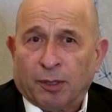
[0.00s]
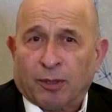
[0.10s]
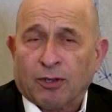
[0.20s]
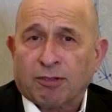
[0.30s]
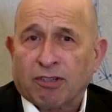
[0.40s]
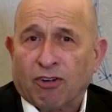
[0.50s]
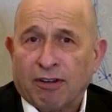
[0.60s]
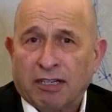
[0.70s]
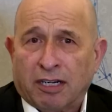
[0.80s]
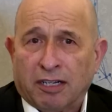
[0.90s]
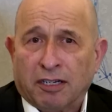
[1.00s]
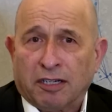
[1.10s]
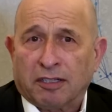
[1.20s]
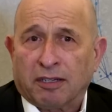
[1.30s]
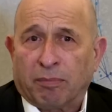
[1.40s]
because theoretically
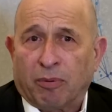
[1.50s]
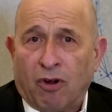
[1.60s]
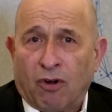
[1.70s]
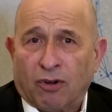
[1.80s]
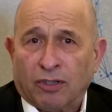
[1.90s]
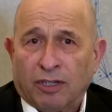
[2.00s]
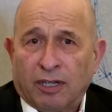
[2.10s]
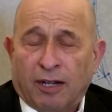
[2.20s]
the board